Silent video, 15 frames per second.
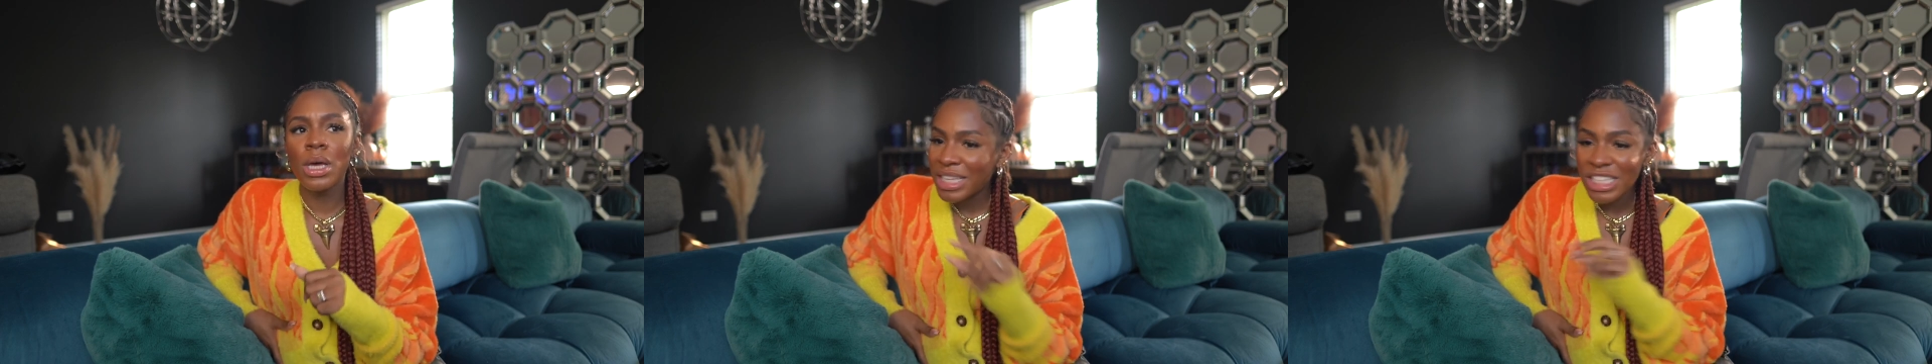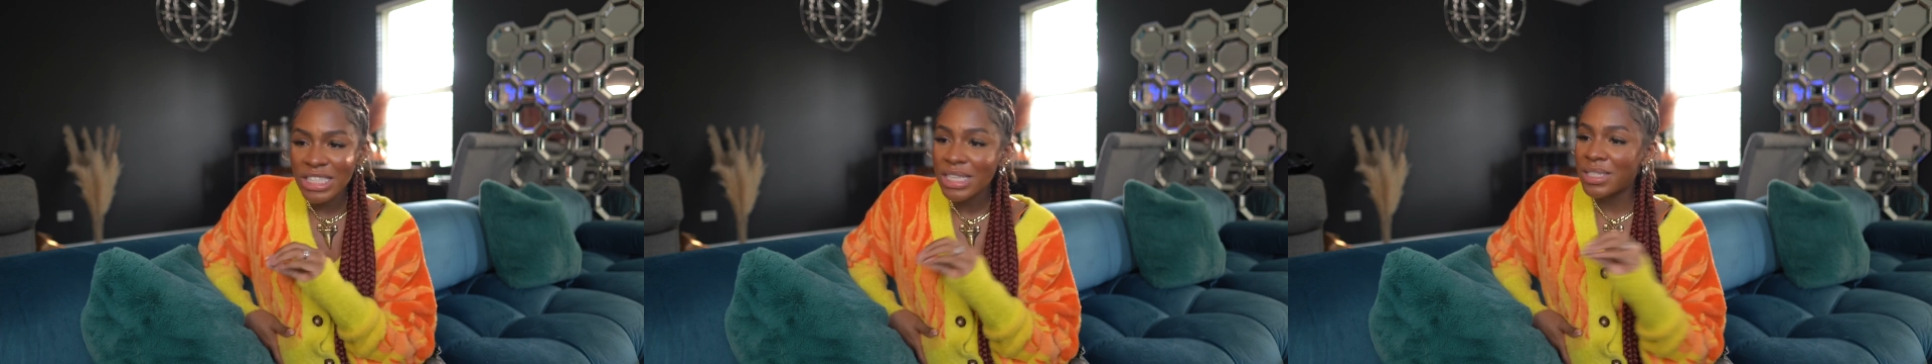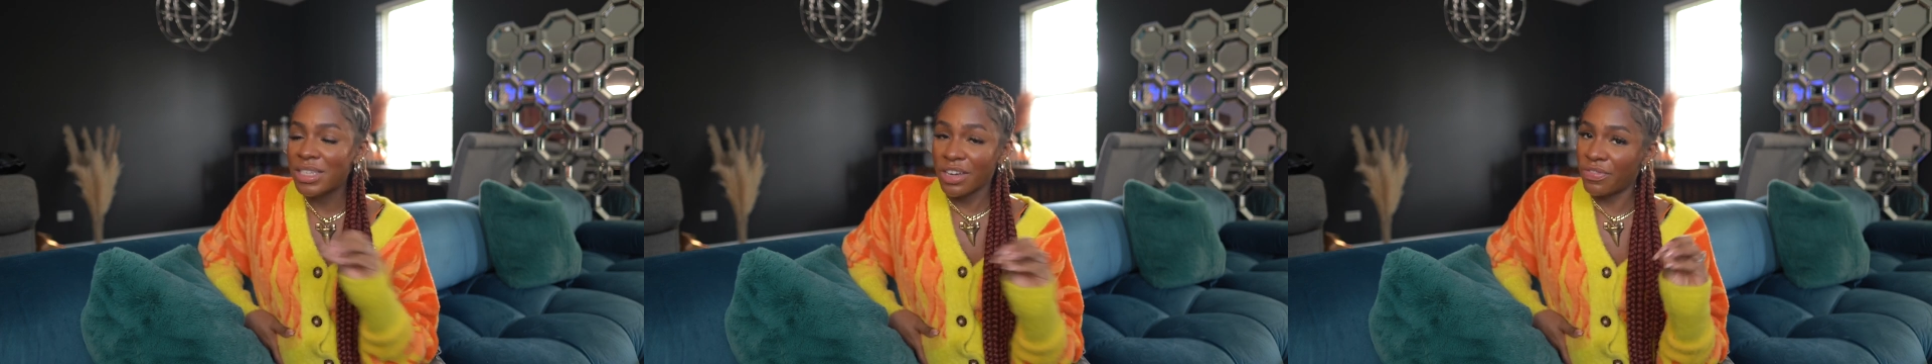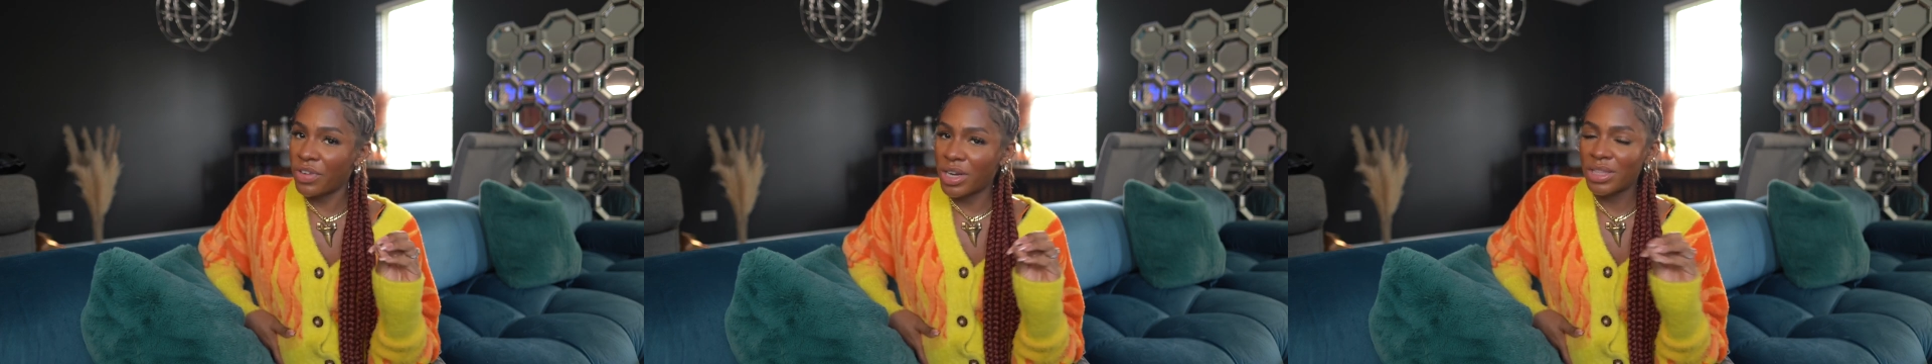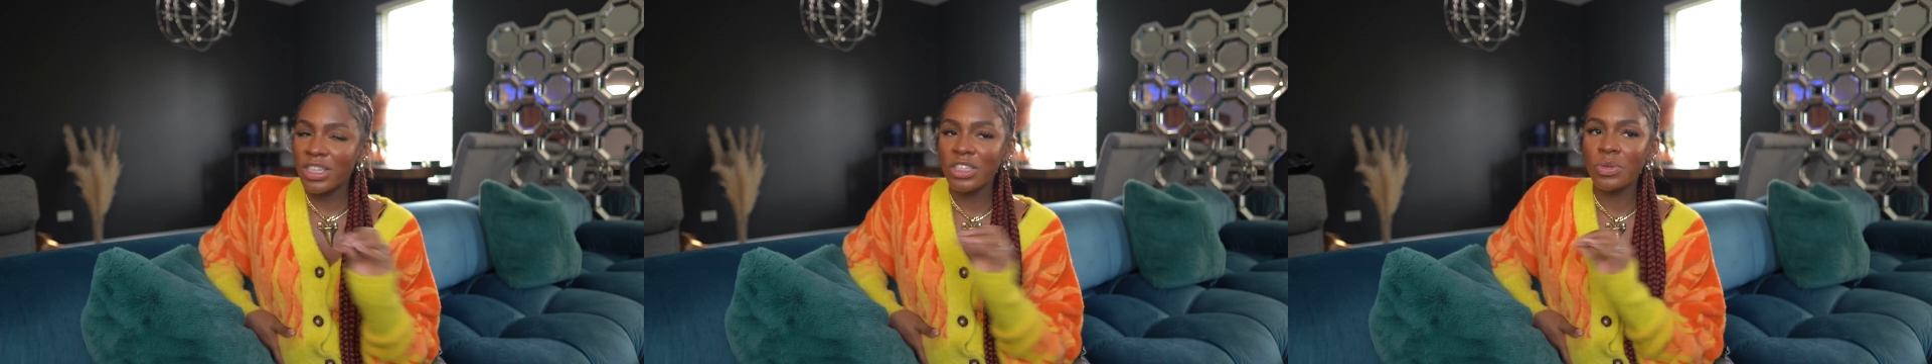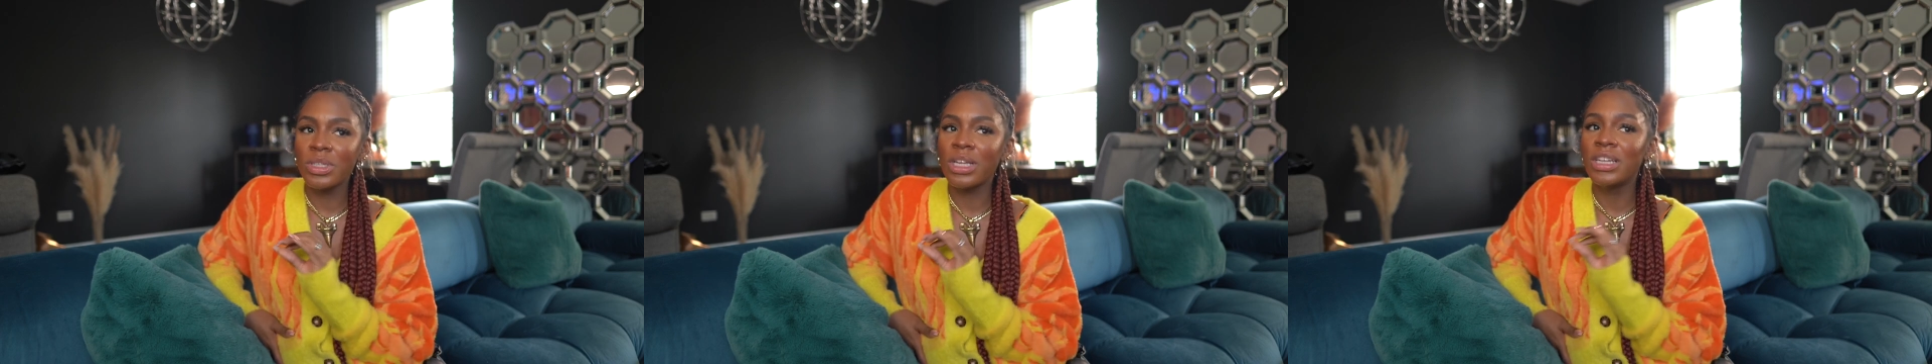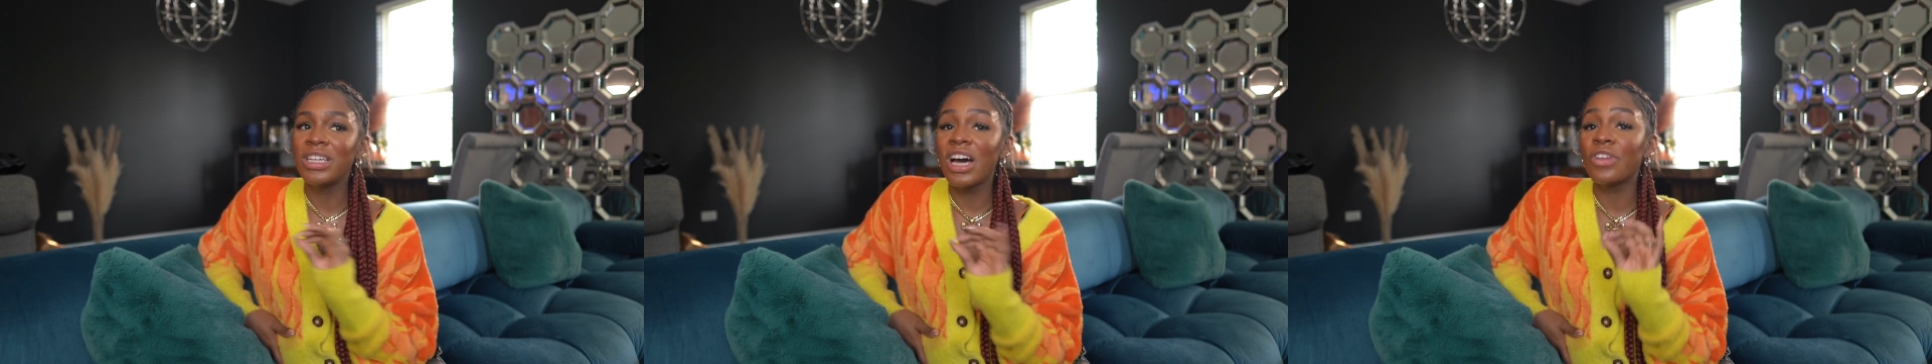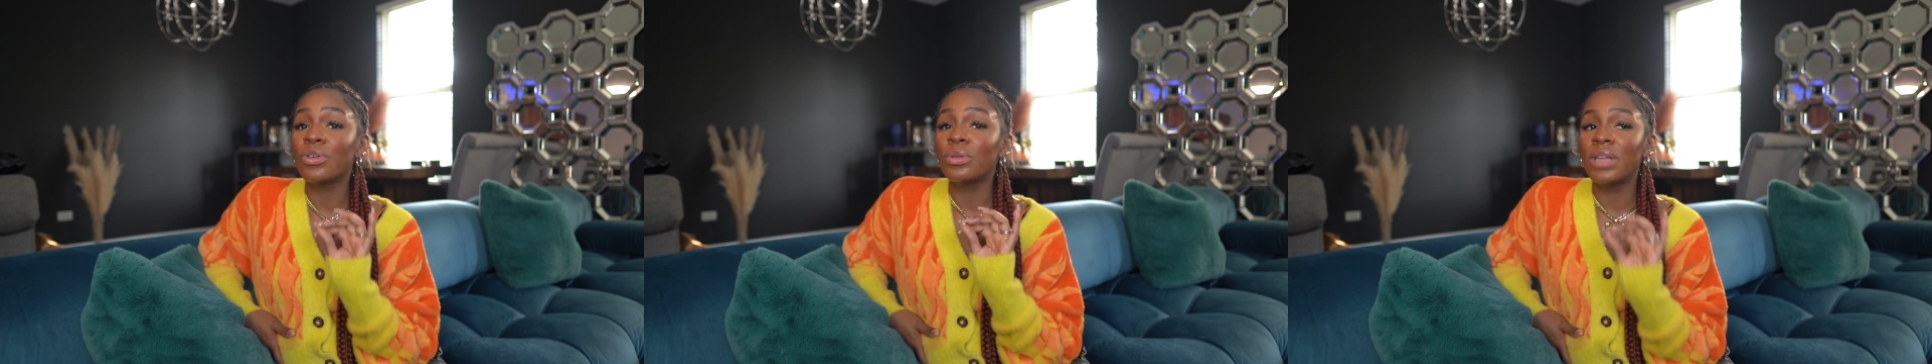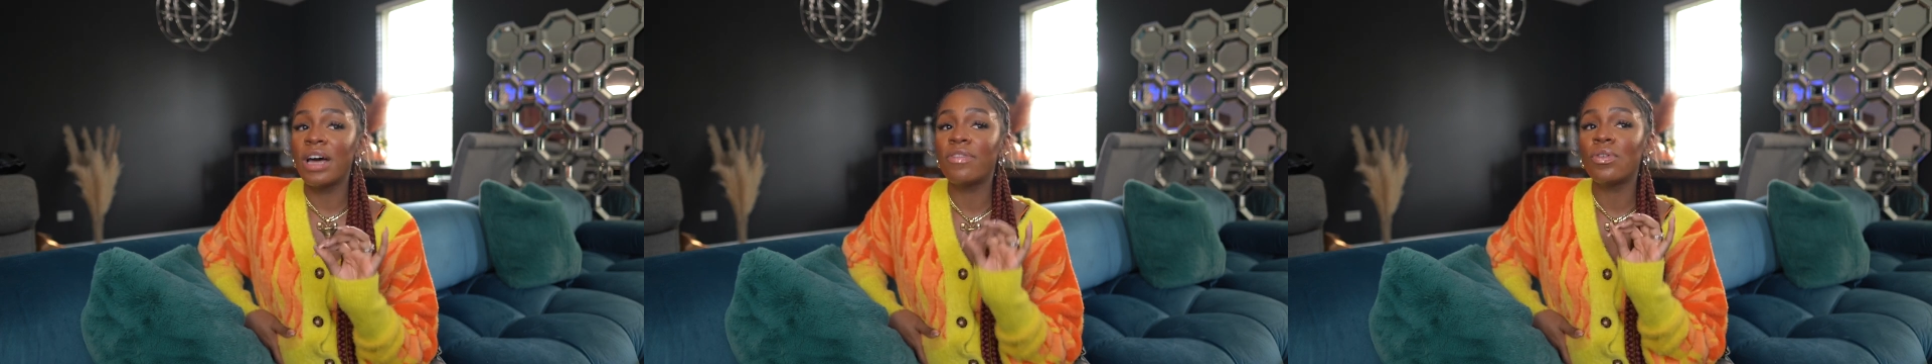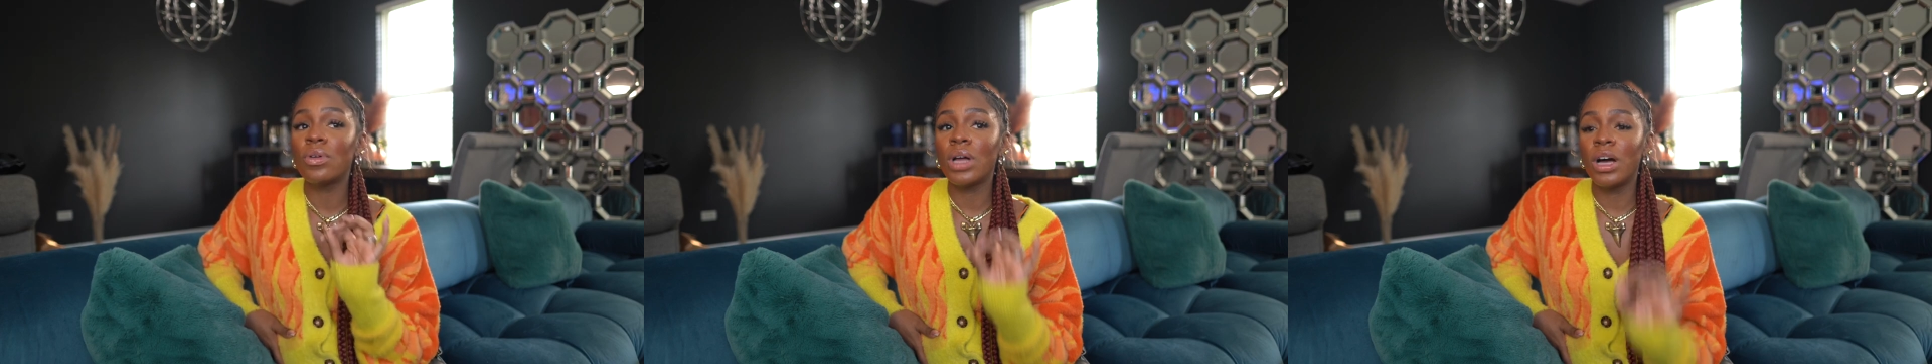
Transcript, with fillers: This is different. This was another level